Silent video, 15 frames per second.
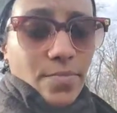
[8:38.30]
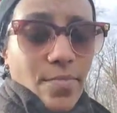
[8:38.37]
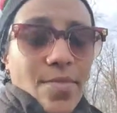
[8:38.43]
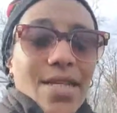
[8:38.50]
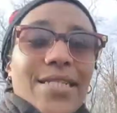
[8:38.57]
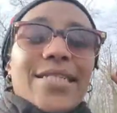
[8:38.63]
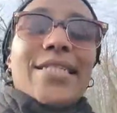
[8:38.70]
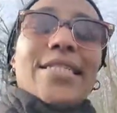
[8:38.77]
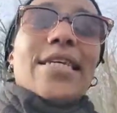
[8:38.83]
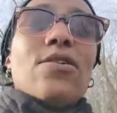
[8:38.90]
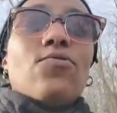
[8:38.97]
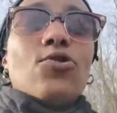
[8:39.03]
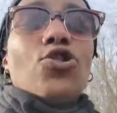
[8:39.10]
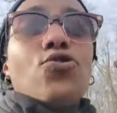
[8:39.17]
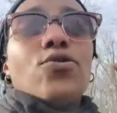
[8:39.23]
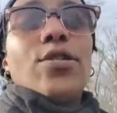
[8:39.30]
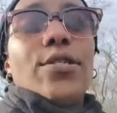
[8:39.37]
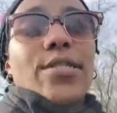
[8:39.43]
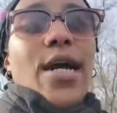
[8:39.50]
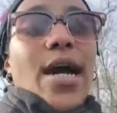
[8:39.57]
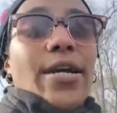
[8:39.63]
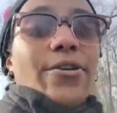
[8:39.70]
See what you
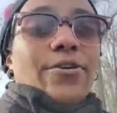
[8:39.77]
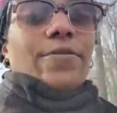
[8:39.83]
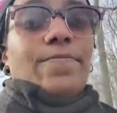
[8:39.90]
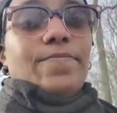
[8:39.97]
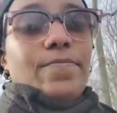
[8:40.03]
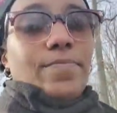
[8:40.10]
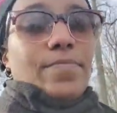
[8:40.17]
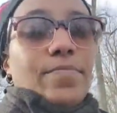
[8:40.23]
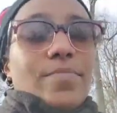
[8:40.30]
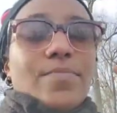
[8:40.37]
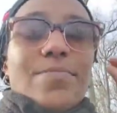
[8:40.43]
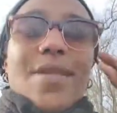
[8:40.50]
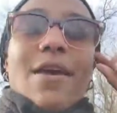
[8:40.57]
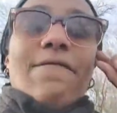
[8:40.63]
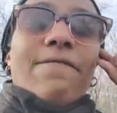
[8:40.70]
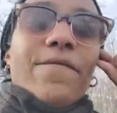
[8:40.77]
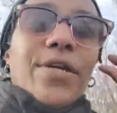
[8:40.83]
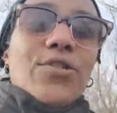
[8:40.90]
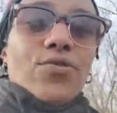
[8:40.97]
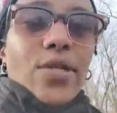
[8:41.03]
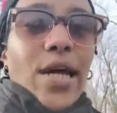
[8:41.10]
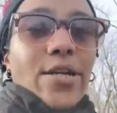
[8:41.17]
desire and
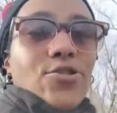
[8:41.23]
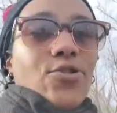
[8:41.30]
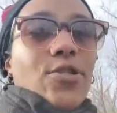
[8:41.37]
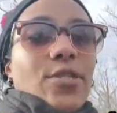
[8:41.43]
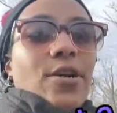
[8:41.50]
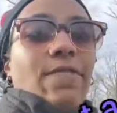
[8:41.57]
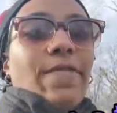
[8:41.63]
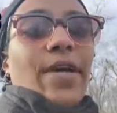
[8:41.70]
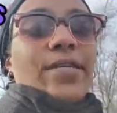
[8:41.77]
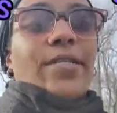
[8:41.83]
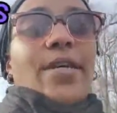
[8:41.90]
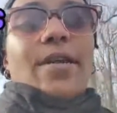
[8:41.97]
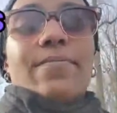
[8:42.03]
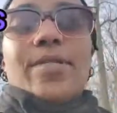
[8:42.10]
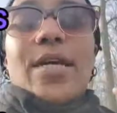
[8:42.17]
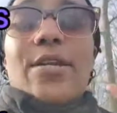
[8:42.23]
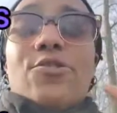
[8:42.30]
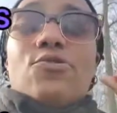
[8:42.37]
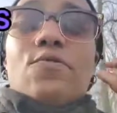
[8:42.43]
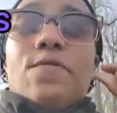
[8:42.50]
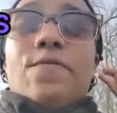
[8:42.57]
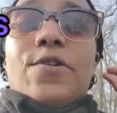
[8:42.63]
visualize yourself as that. I'm telling
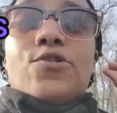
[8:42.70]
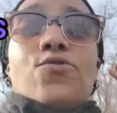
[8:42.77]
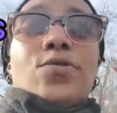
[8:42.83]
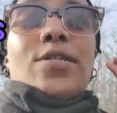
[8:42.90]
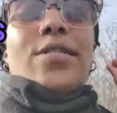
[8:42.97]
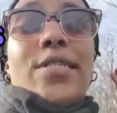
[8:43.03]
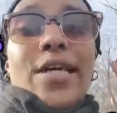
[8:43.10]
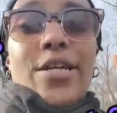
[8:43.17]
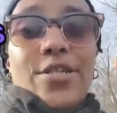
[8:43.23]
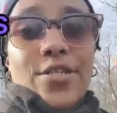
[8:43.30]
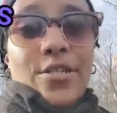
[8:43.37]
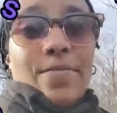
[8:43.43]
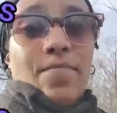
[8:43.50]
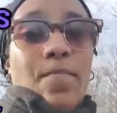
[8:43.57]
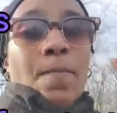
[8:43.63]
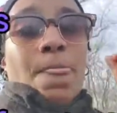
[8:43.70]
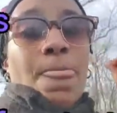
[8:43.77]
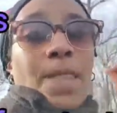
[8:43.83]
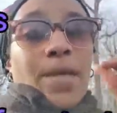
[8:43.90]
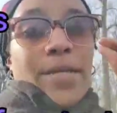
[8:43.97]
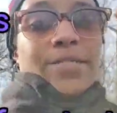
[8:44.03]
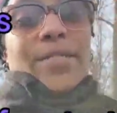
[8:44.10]
you, visualization
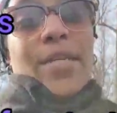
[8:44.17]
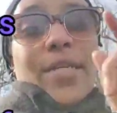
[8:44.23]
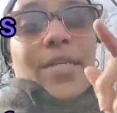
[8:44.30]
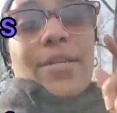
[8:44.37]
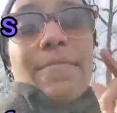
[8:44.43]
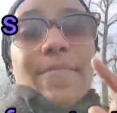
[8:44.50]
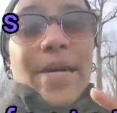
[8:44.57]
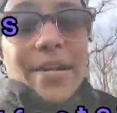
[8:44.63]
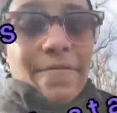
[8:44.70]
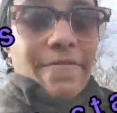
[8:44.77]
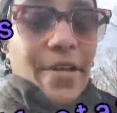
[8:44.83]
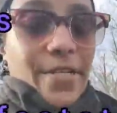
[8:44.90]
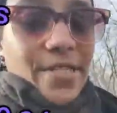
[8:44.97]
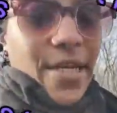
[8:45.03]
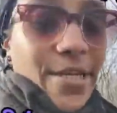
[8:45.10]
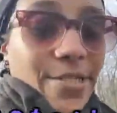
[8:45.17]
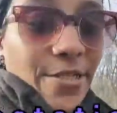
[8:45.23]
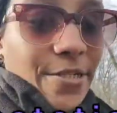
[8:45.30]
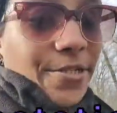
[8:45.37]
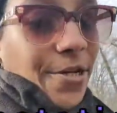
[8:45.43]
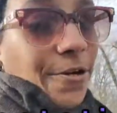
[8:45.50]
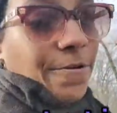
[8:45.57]
is the key to
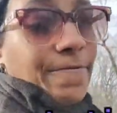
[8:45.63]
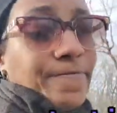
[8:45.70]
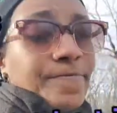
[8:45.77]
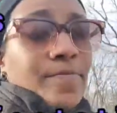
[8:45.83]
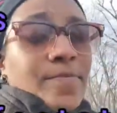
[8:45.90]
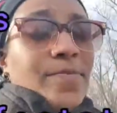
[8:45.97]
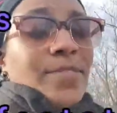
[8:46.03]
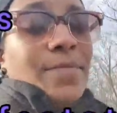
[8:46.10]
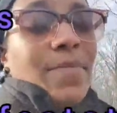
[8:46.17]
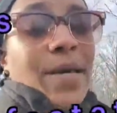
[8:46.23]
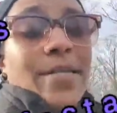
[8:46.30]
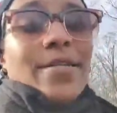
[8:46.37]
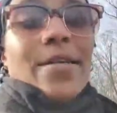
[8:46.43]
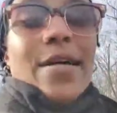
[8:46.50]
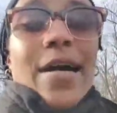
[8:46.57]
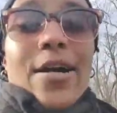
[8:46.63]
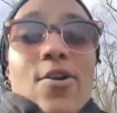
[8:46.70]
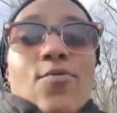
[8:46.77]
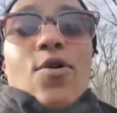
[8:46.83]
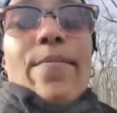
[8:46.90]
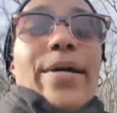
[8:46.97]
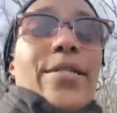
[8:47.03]
manifestation. So, man, look, I don't
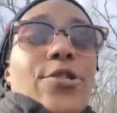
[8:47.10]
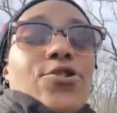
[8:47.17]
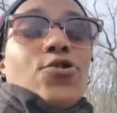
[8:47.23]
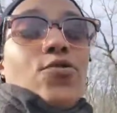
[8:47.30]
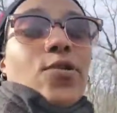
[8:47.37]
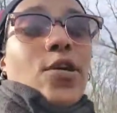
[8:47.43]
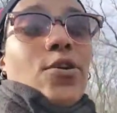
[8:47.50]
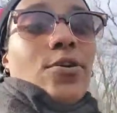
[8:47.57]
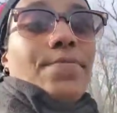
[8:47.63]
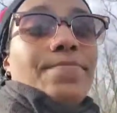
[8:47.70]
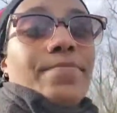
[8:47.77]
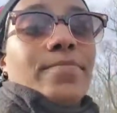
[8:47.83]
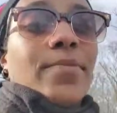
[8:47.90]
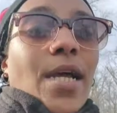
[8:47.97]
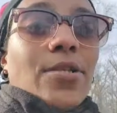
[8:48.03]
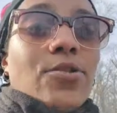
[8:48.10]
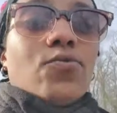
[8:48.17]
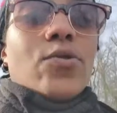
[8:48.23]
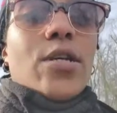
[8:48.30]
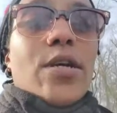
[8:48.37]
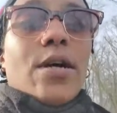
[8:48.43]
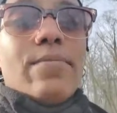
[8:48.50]
want to make this too long. I just
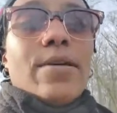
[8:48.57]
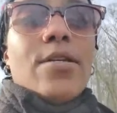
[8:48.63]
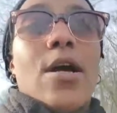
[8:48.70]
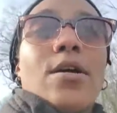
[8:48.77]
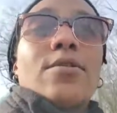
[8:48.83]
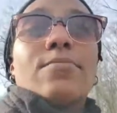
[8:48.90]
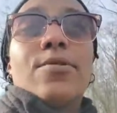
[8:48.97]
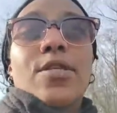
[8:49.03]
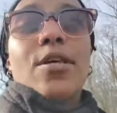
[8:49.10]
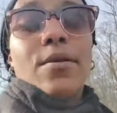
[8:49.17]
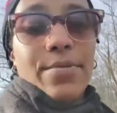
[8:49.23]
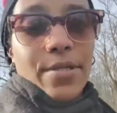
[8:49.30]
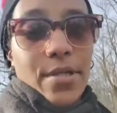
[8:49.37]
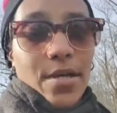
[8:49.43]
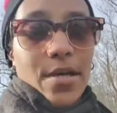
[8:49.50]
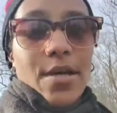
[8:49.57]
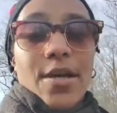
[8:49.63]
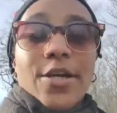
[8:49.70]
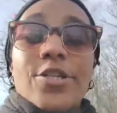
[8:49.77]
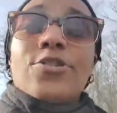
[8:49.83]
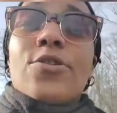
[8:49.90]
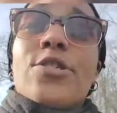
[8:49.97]
wanted to come give y'all some tips
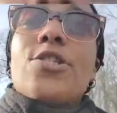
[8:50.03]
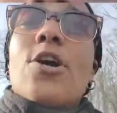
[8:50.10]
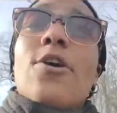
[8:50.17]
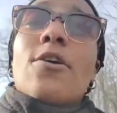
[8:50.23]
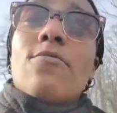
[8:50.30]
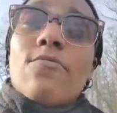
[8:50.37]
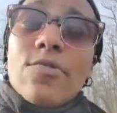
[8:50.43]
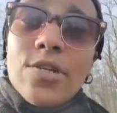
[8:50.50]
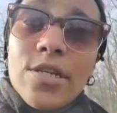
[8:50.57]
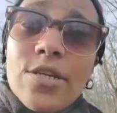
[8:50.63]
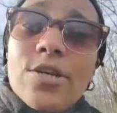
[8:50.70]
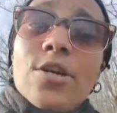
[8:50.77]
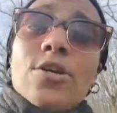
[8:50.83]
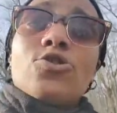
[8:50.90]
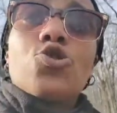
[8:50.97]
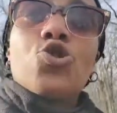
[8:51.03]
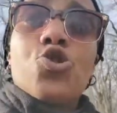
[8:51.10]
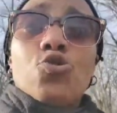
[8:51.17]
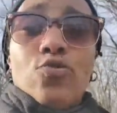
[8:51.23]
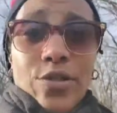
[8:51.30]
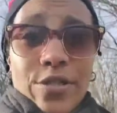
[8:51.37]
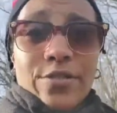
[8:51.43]
so that y'all can really,
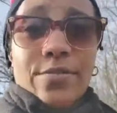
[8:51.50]
truly